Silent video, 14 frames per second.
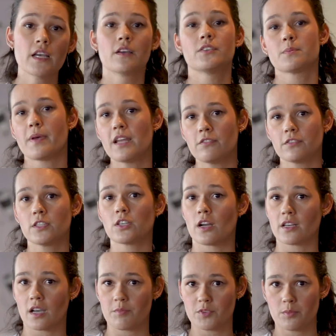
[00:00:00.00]
If it's painful or
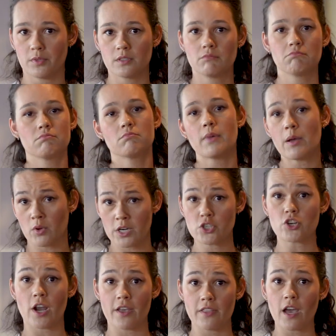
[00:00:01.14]
uncomfortable, you might want to
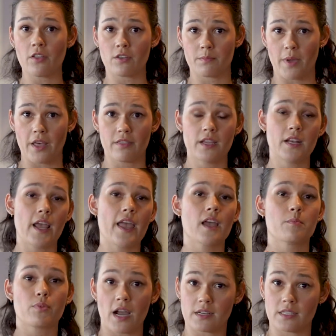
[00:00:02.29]
try the other method
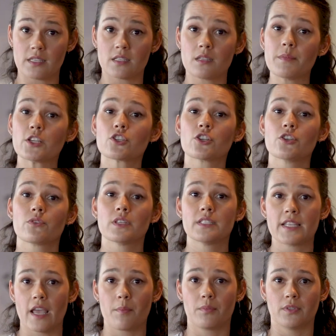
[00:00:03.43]
and practice to make sure you can
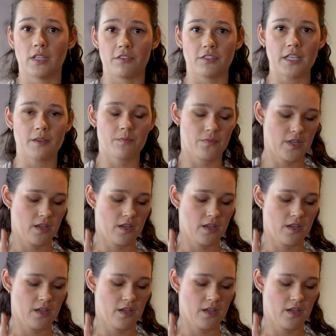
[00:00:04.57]
tamp levelly.